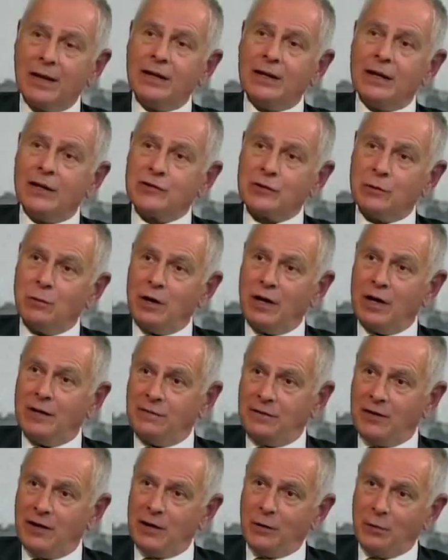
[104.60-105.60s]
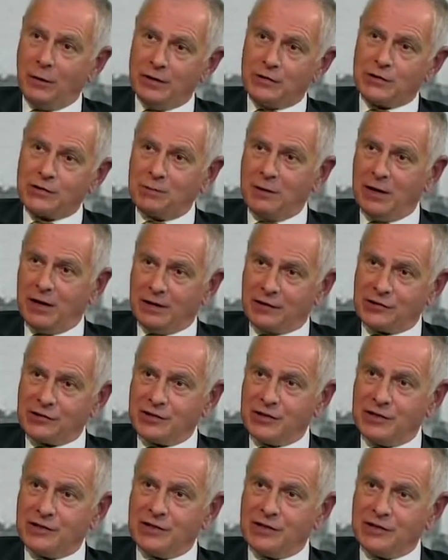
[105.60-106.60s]
Yeah, so Wi-Fi with smart
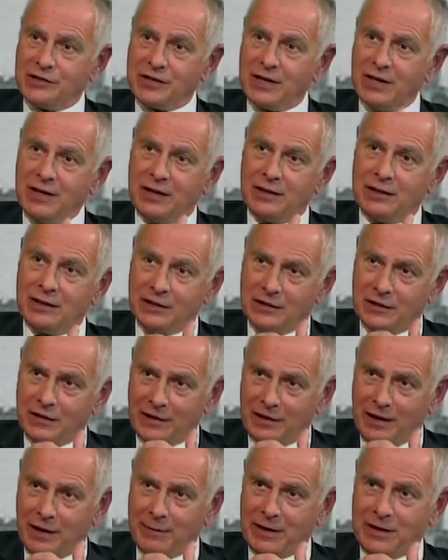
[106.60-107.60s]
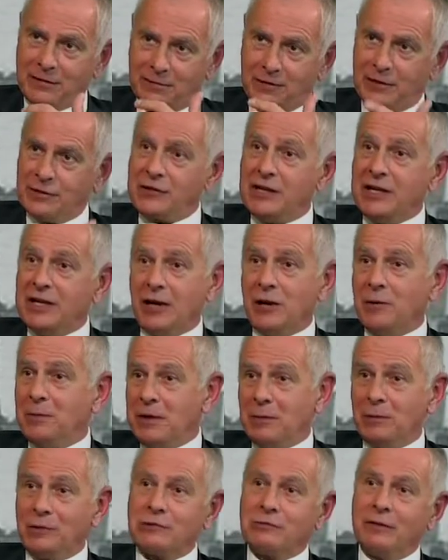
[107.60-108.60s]
cities, I mean, firstly,
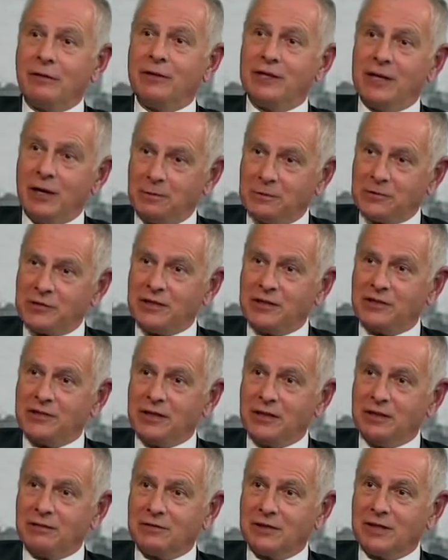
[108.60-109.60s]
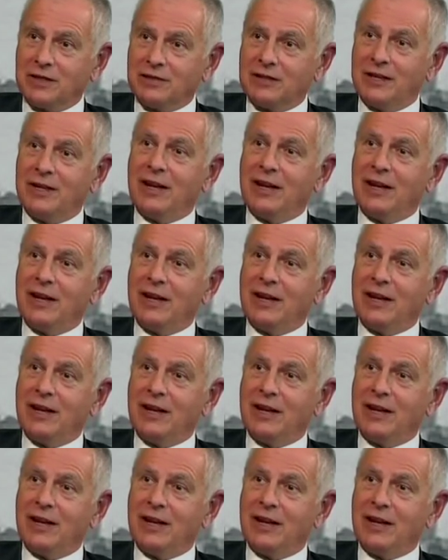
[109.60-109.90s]
nobody wants to have a dumb city, right?